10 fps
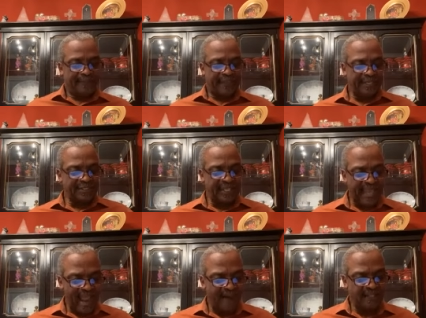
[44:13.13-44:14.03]
This
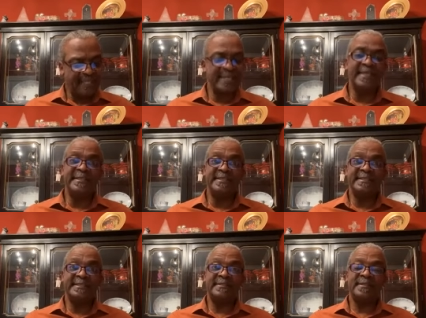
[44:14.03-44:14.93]

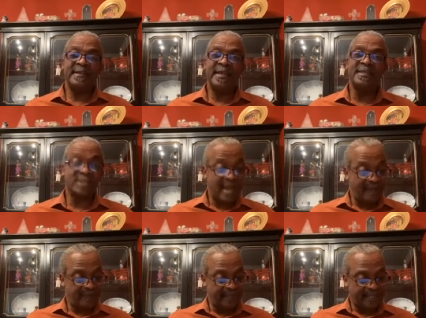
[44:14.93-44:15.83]
guarantees his
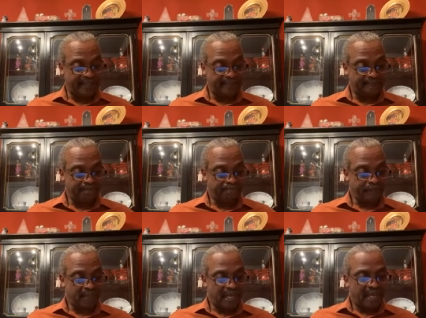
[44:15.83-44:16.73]
government.
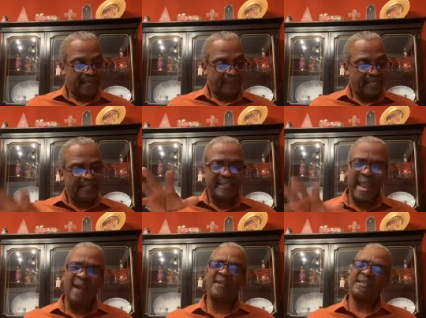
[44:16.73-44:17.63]
This
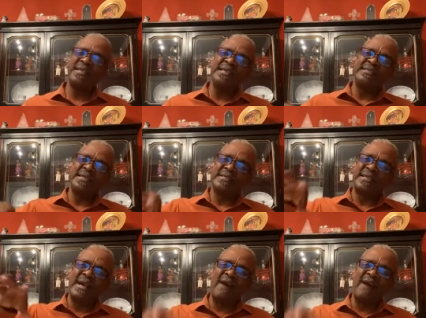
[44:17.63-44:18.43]
guarantees his